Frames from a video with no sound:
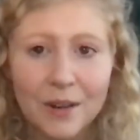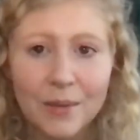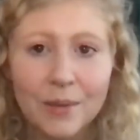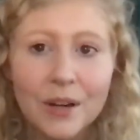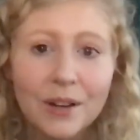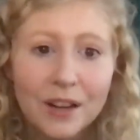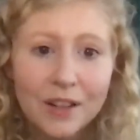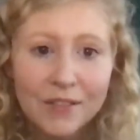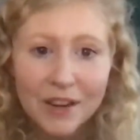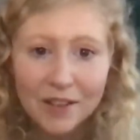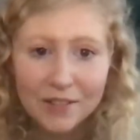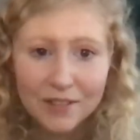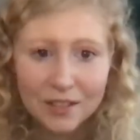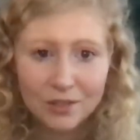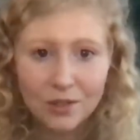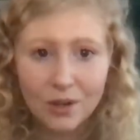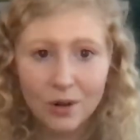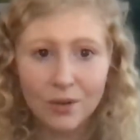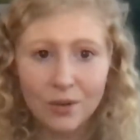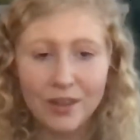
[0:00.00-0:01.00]
And we don't even have to
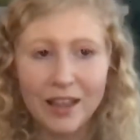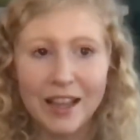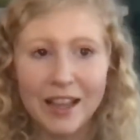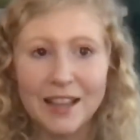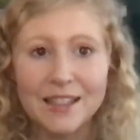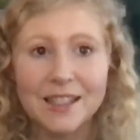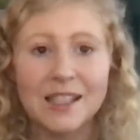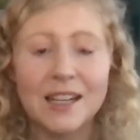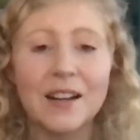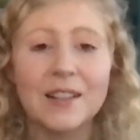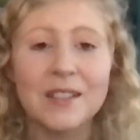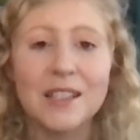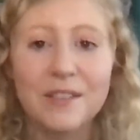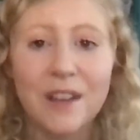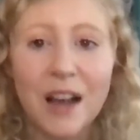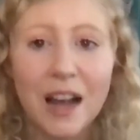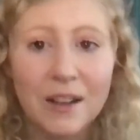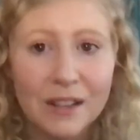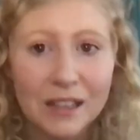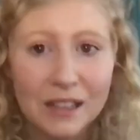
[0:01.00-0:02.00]
know the ins and outs
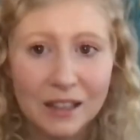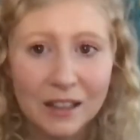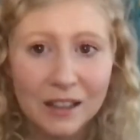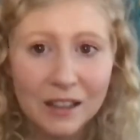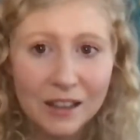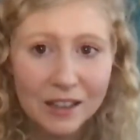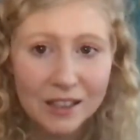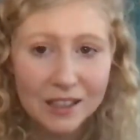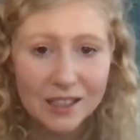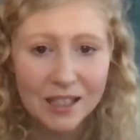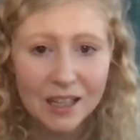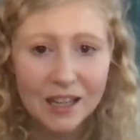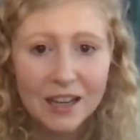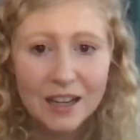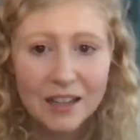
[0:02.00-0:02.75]
of how it looks.